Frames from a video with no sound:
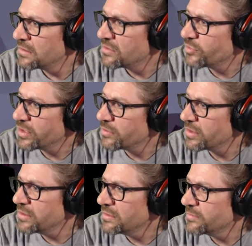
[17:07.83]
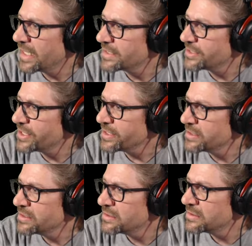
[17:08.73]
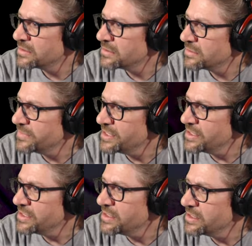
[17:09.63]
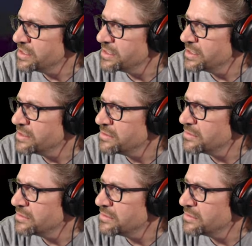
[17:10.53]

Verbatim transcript: 21, blackjack. Ding, ding, ding, ding, ding.